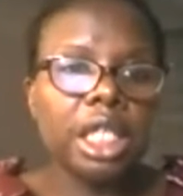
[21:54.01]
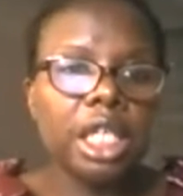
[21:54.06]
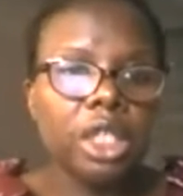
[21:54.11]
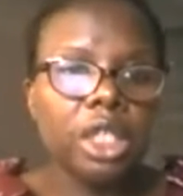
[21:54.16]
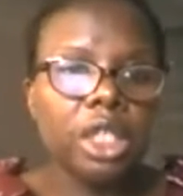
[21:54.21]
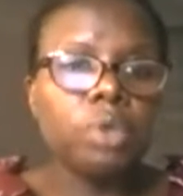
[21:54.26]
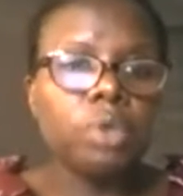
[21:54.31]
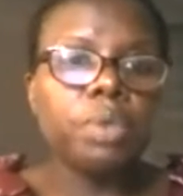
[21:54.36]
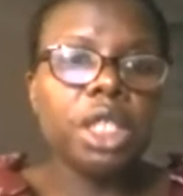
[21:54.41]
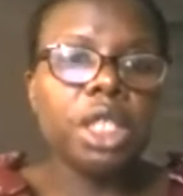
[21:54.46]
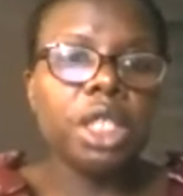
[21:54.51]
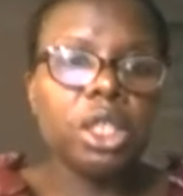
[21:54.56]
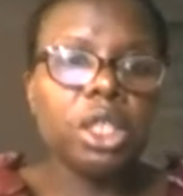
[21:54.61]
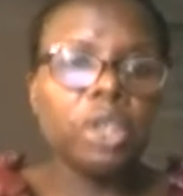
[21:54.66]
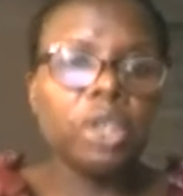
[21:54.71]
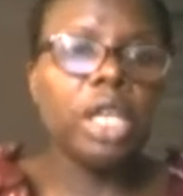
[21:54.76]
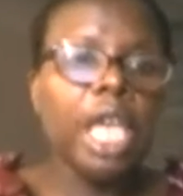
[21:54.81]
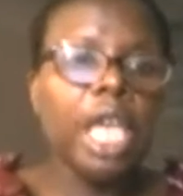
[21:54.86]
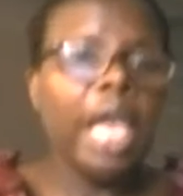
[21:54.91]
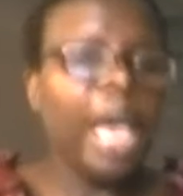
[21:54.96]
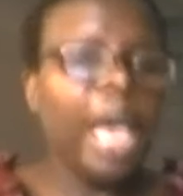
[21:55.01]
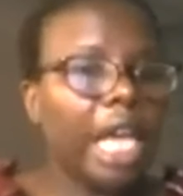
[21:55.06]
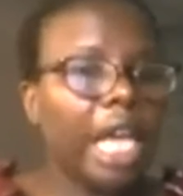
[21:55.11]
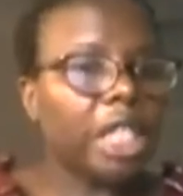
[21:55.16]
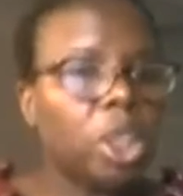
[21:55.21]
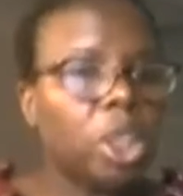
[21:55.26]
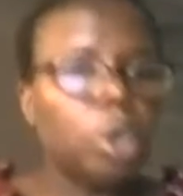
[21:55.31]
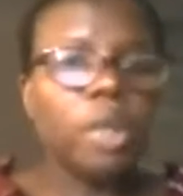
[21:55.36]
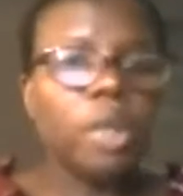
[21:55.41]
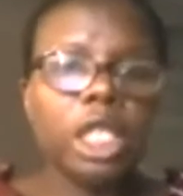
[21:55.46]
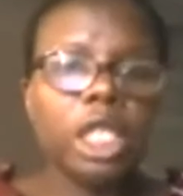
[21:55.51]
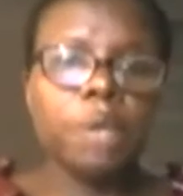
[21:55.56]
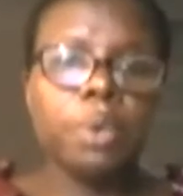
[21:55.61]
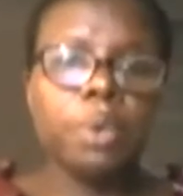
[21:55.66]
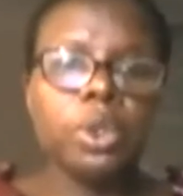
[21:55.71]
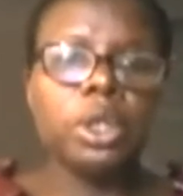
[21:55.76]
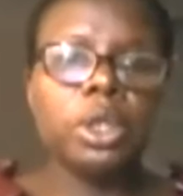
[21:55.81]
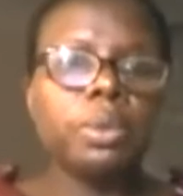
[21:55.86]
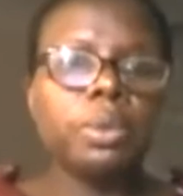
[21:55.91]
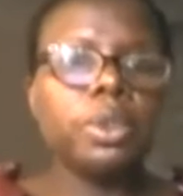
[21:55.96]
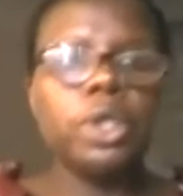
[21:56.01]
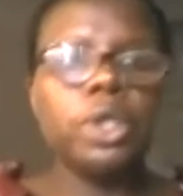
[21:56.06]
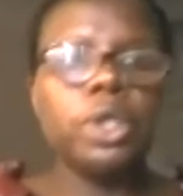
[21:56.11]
intubation as soon as possible.